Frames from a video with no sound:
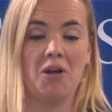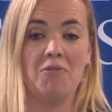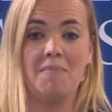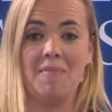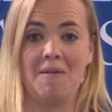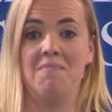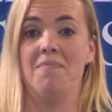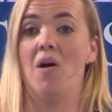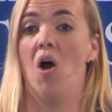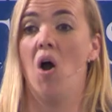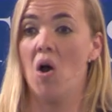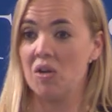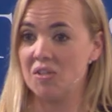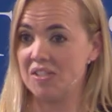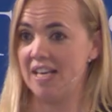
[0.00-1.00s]
I remember
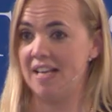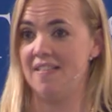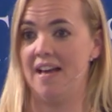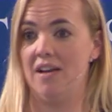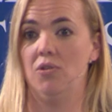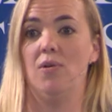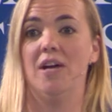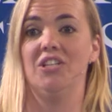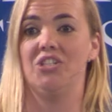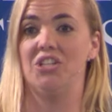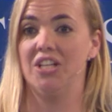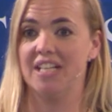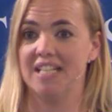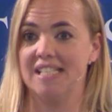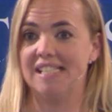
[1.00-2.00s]
asking that
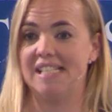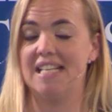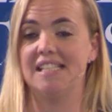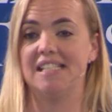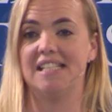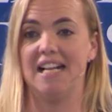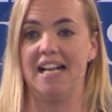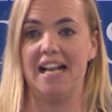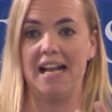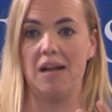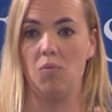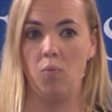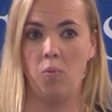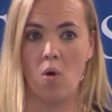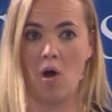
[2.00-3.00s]
question
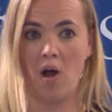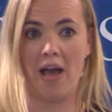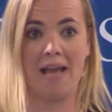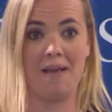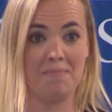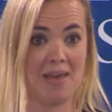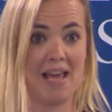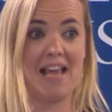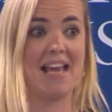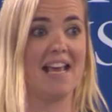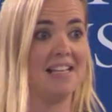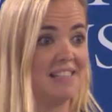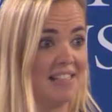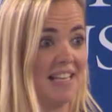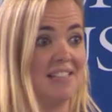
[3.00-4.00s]
consistently, why me?
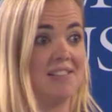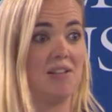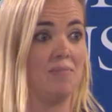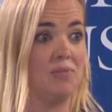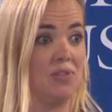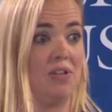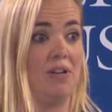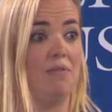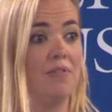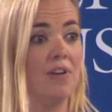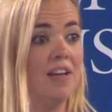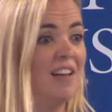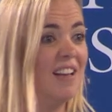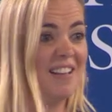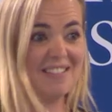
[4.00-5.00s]
Is there some sort of
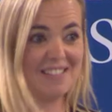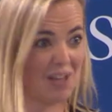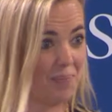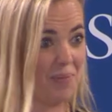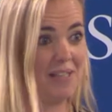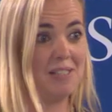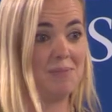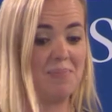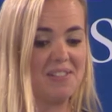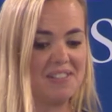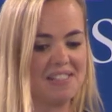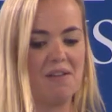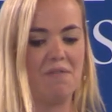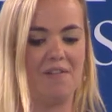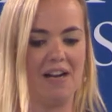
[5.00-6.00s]
something
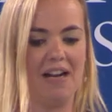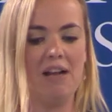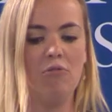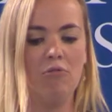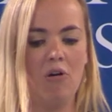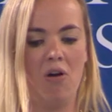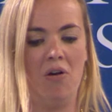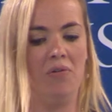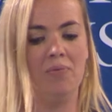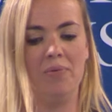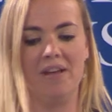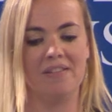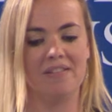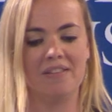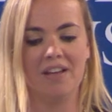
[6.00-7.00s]
specifically wrong
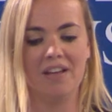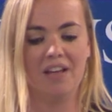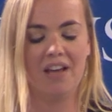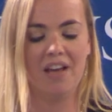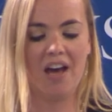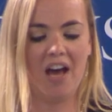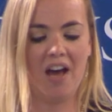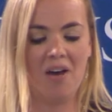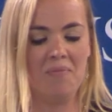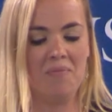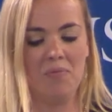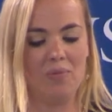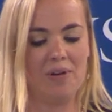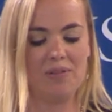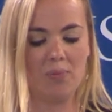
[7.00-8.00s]
with
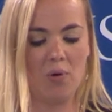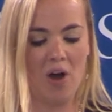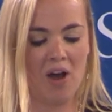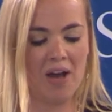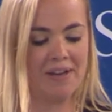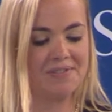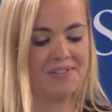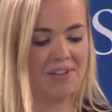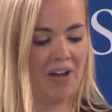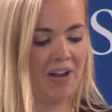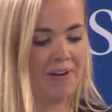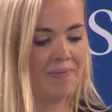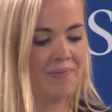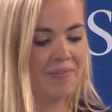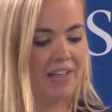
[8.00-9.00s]
what I've
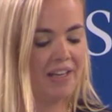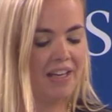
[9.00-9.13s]
done?